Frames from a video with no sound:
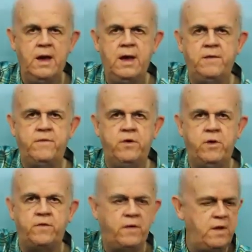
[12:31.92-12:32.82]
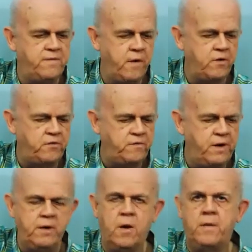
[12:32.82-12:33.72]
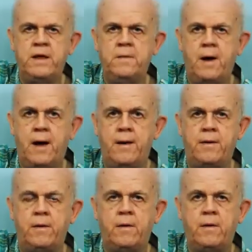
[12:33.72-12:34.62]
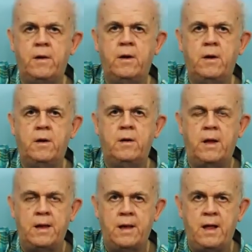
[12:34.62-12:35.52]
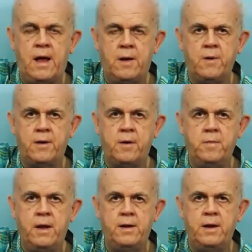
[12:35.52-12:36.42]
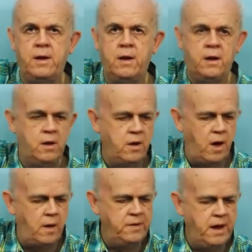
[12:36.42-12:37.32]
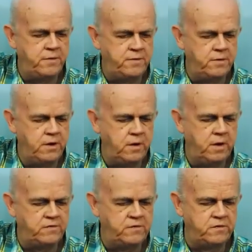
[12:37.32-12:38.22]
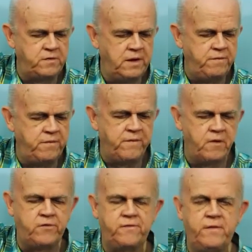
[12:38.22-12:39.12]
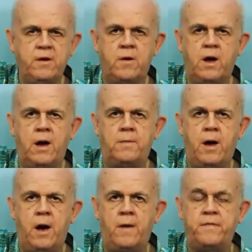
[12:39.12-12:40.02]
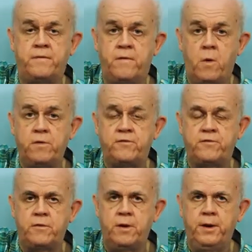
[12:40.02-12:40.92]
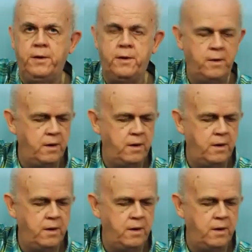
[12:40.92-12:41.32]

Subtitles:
And if you're using the 1st finger on the E minor, like I recommended, all you have to do is just lift your 1st finger up off the 4th string